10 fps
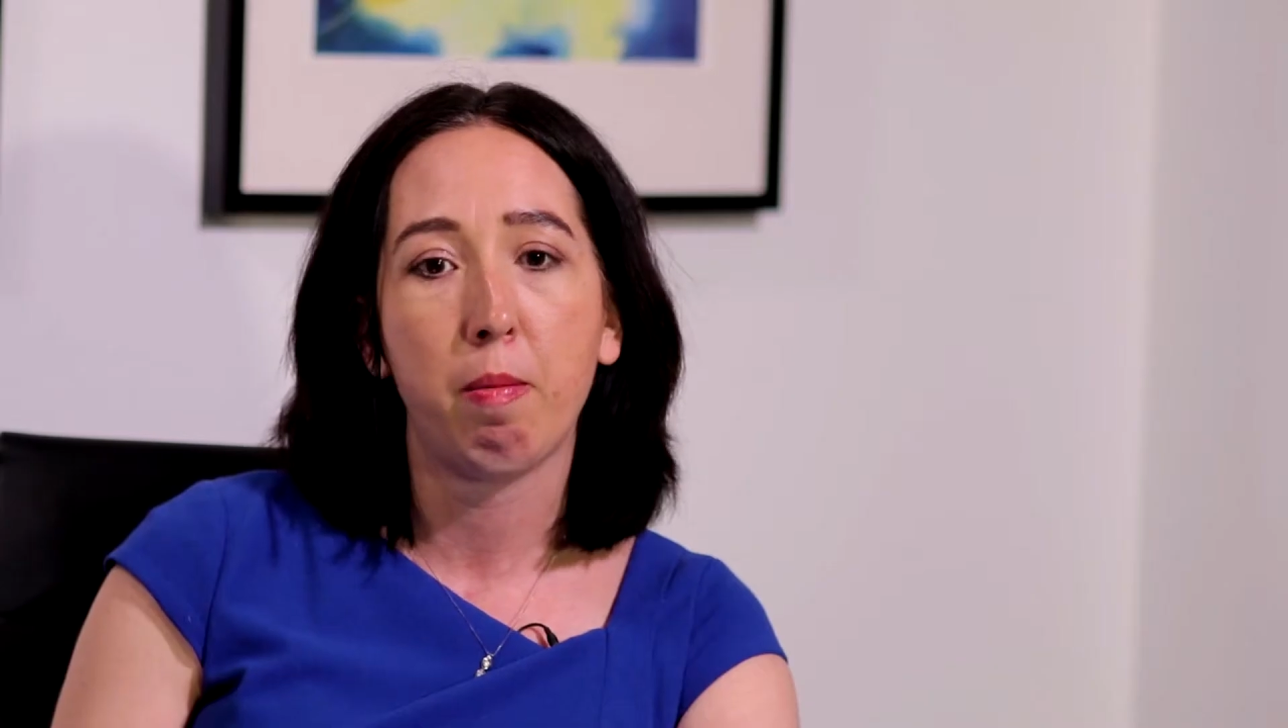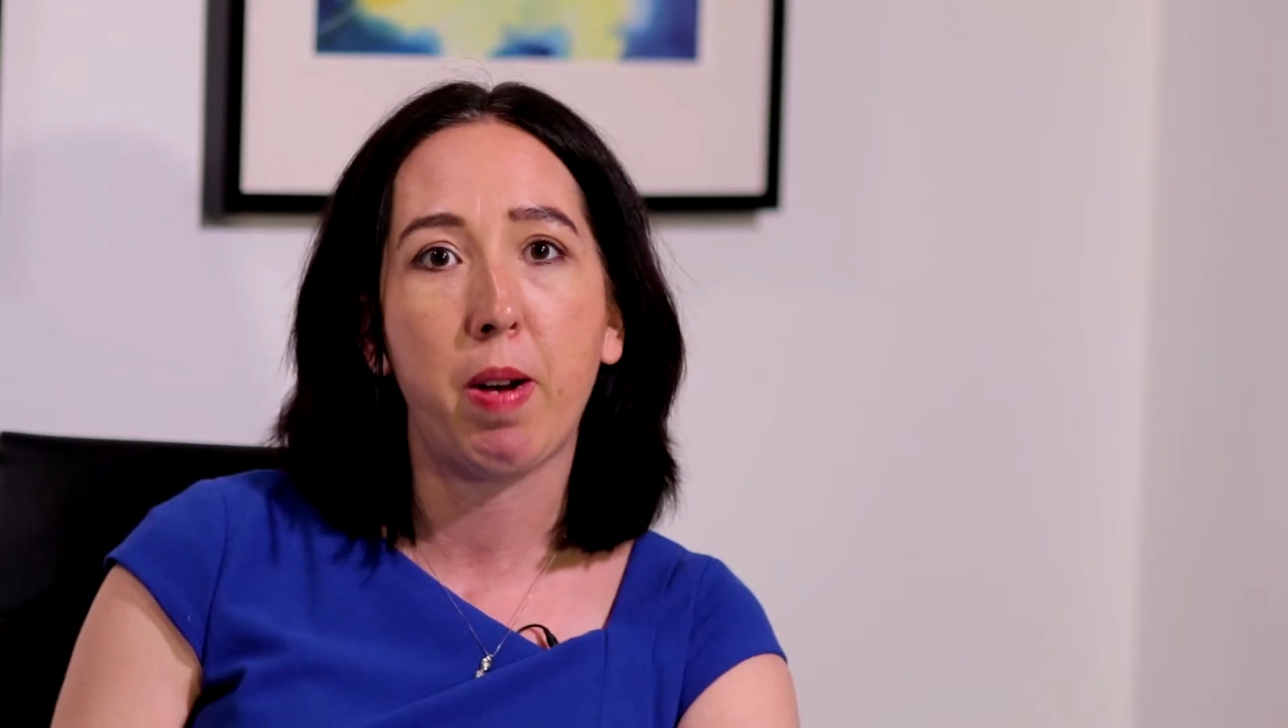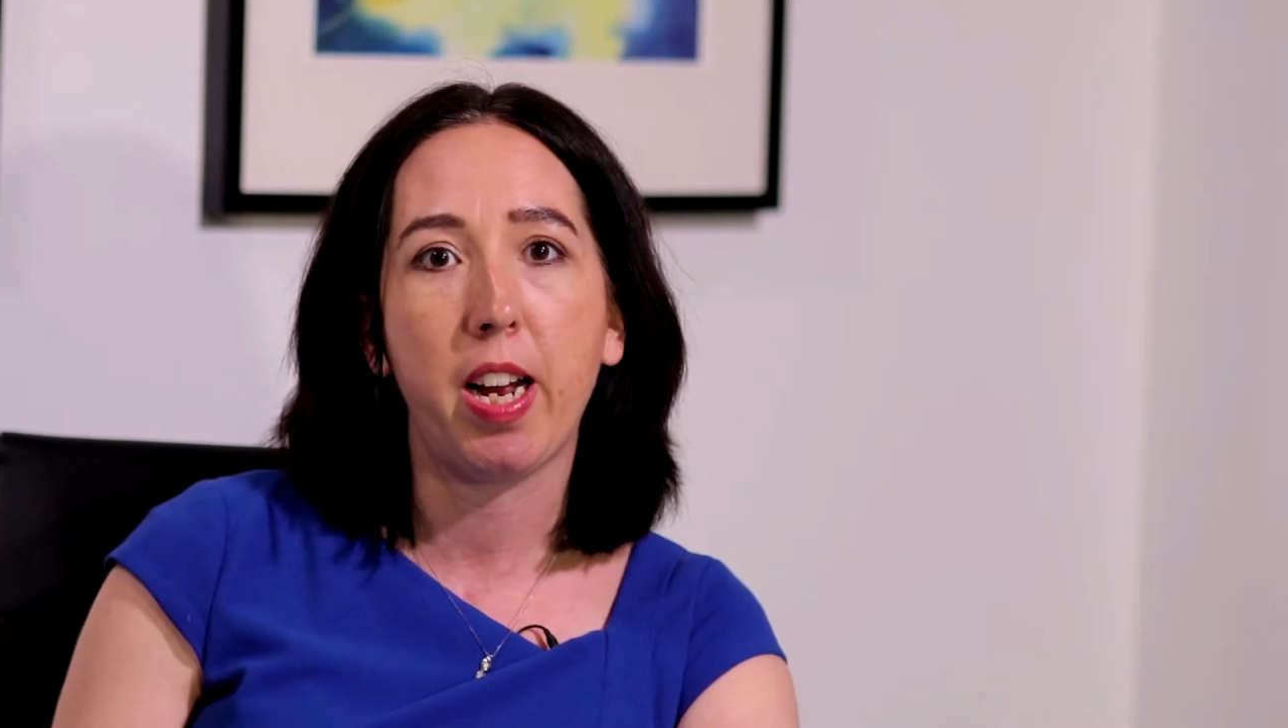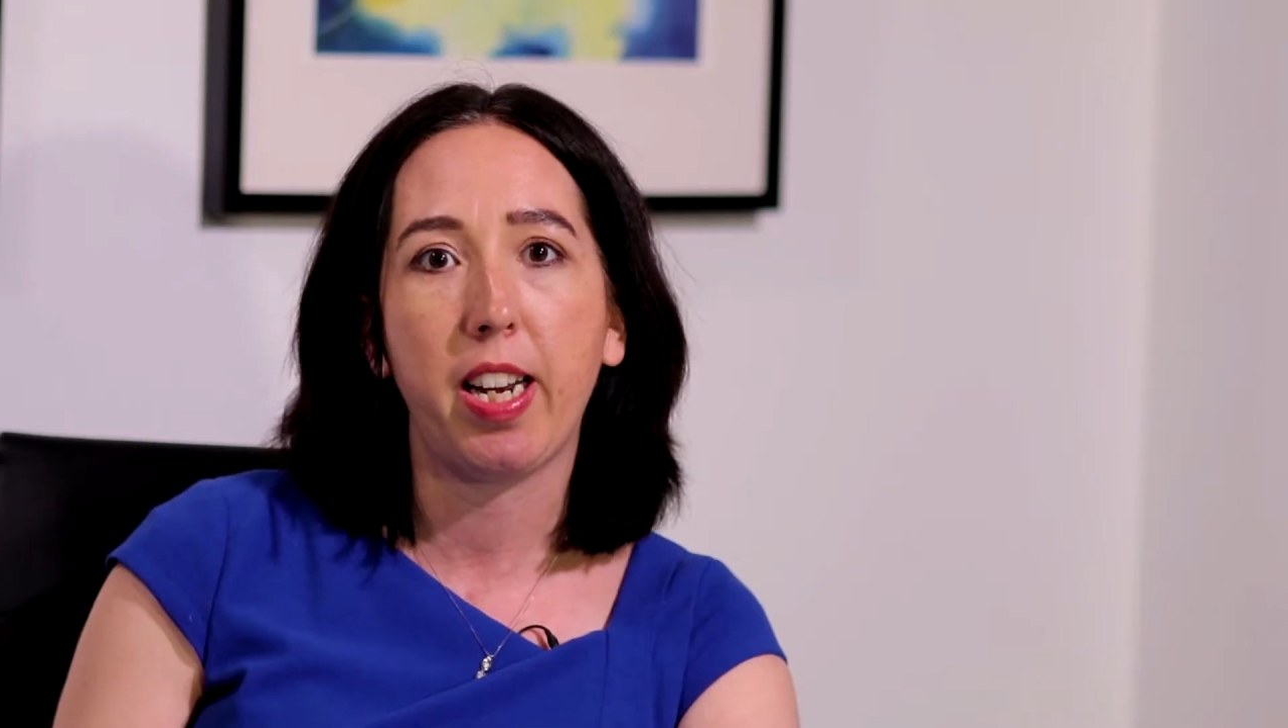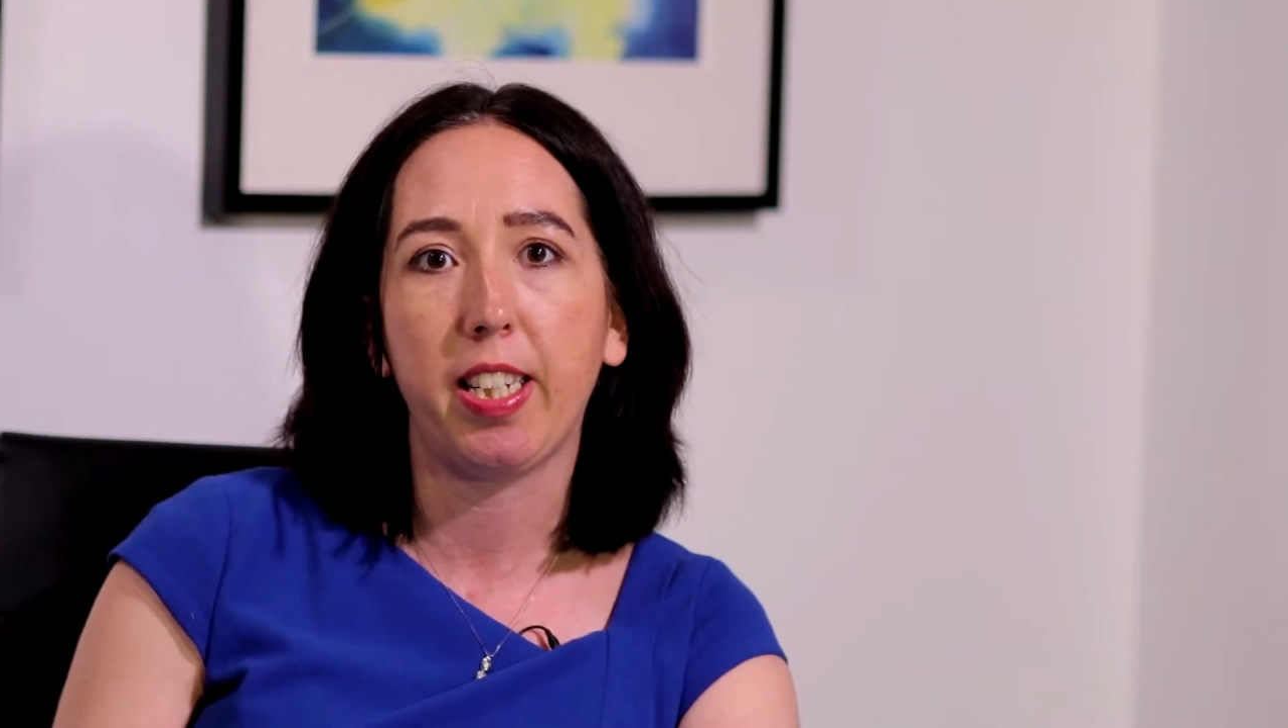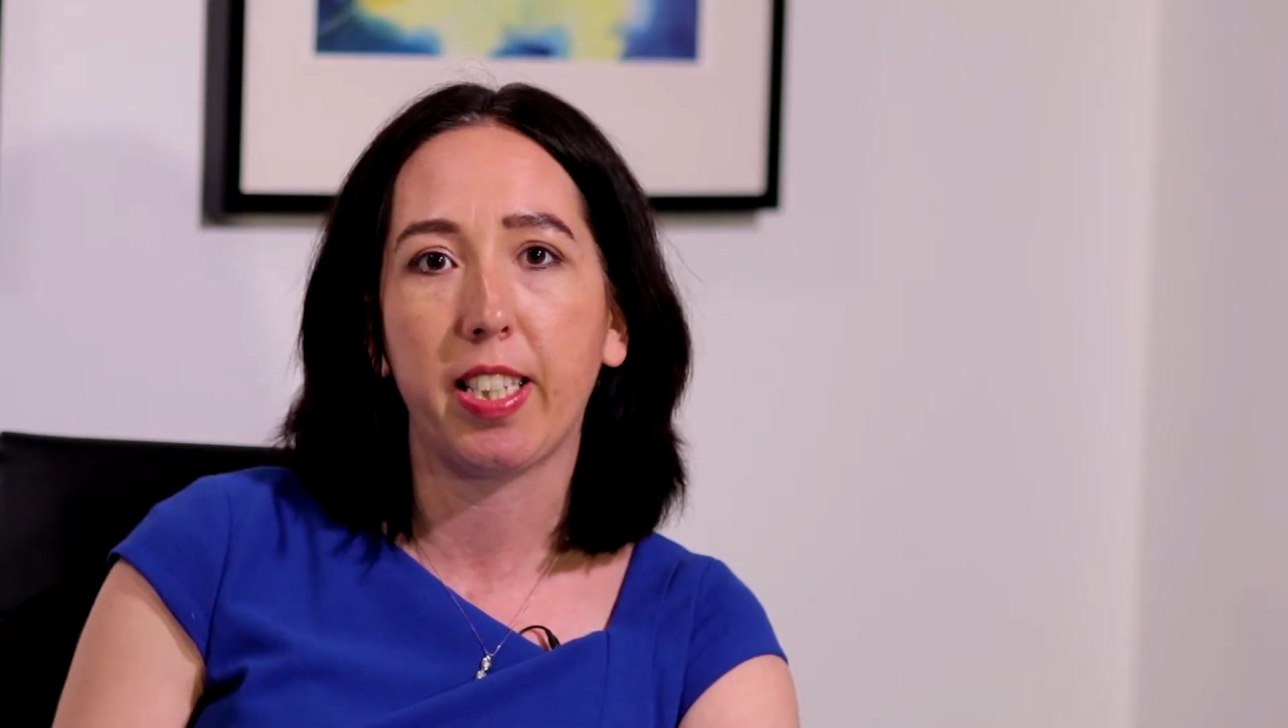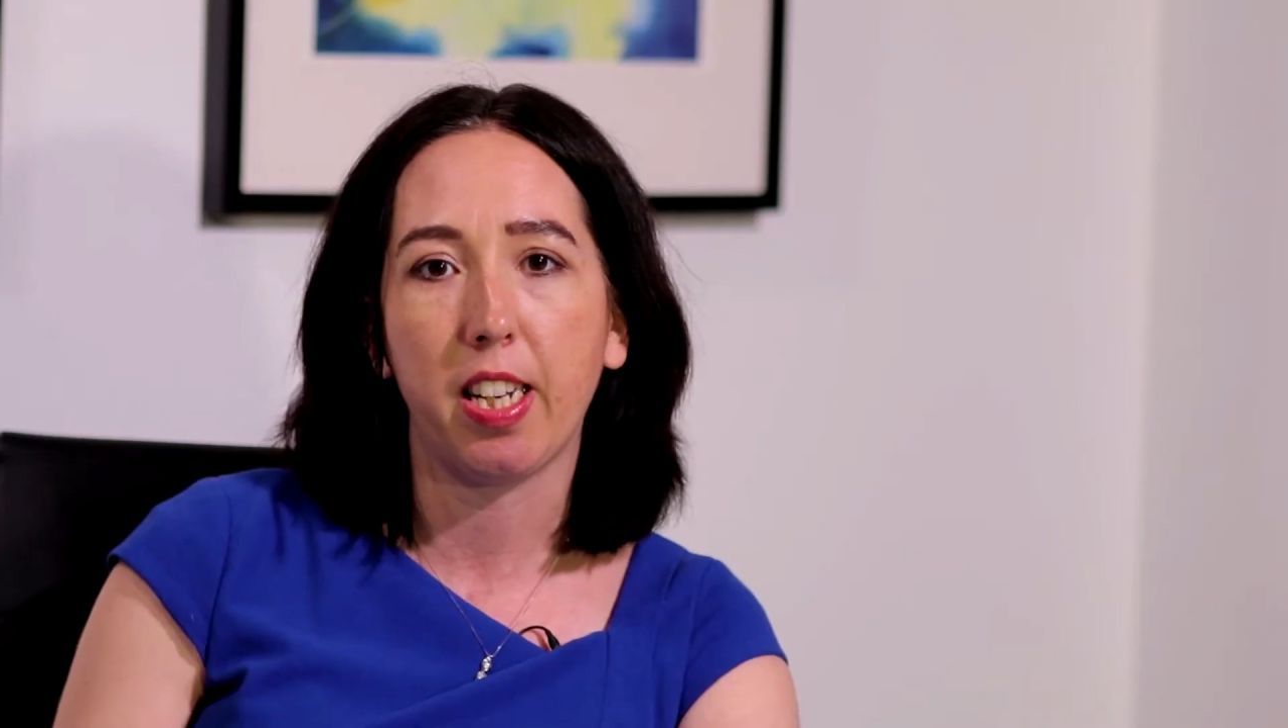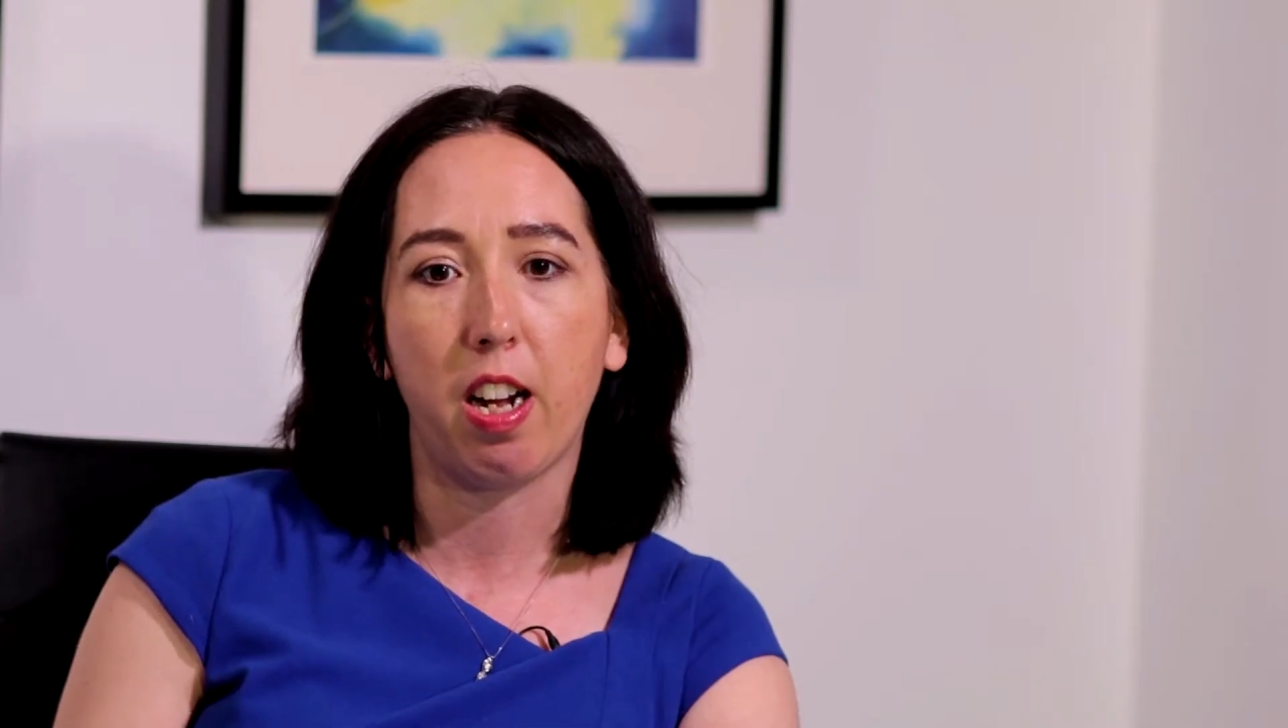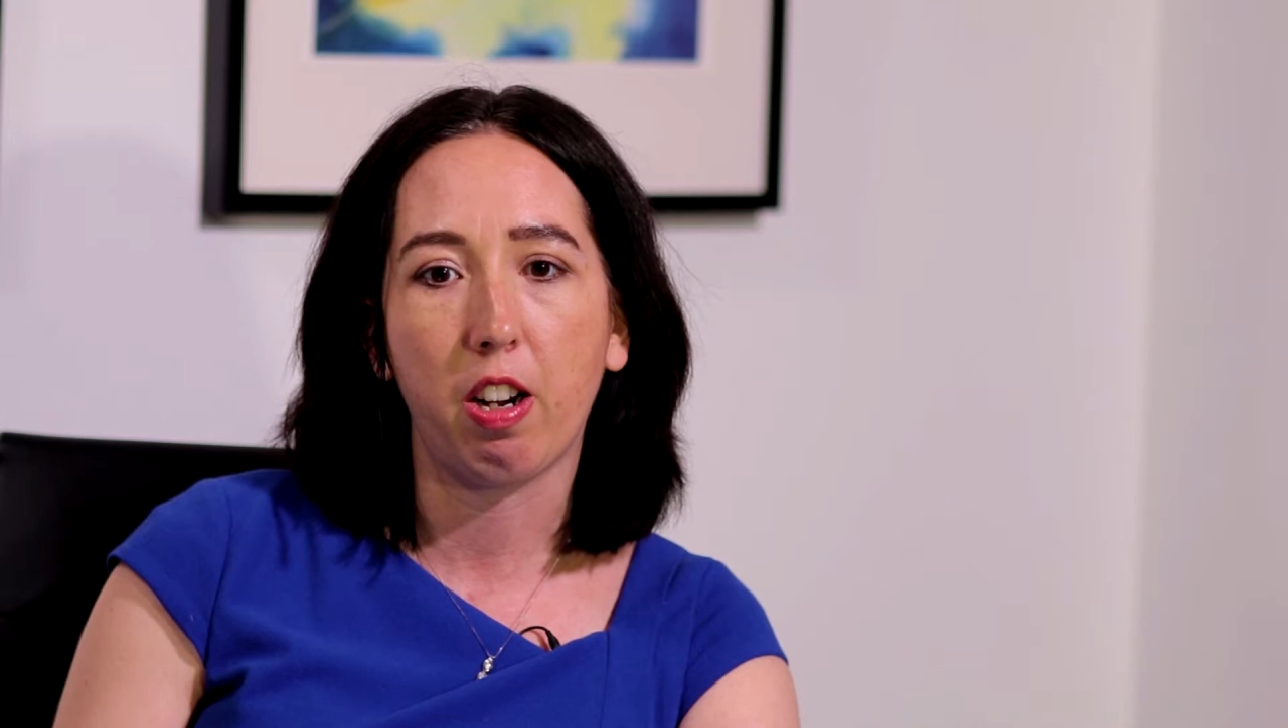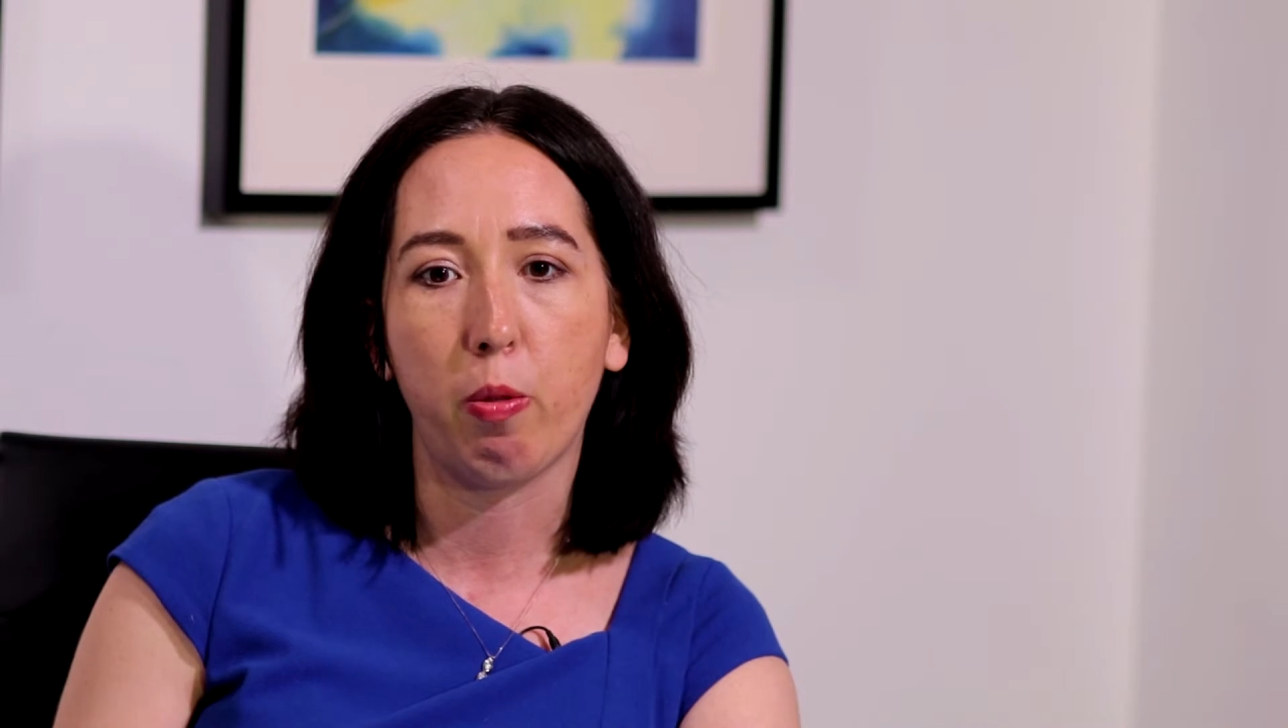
but it's not